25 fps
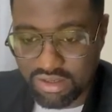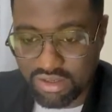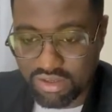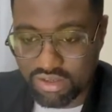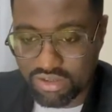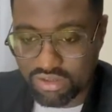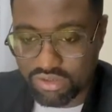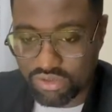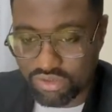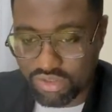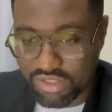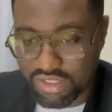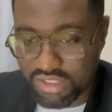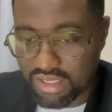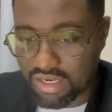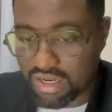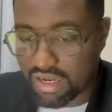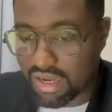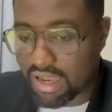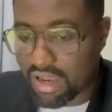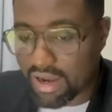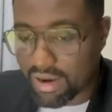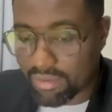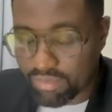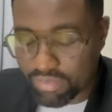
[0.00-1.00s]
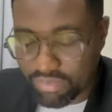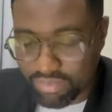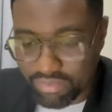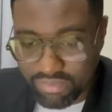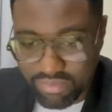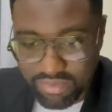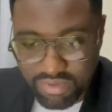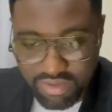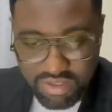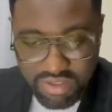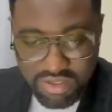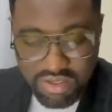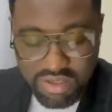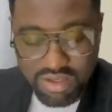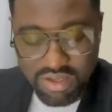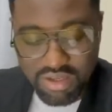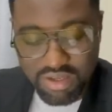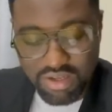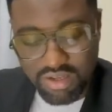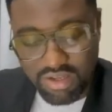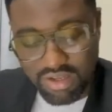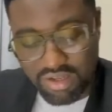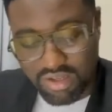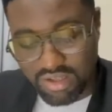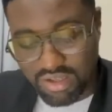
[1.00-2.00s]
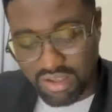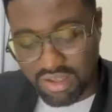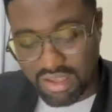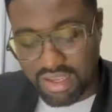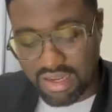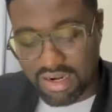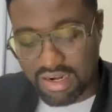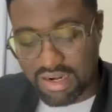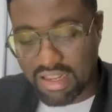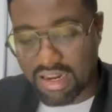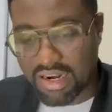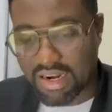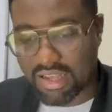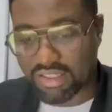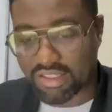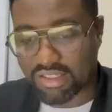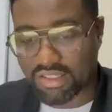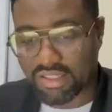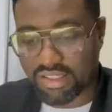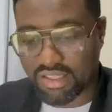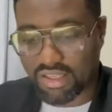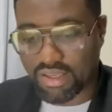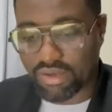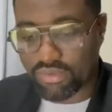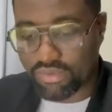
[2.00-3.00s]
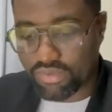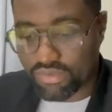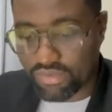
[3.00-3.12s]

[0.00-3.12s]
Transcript: You see the gap, and then I save.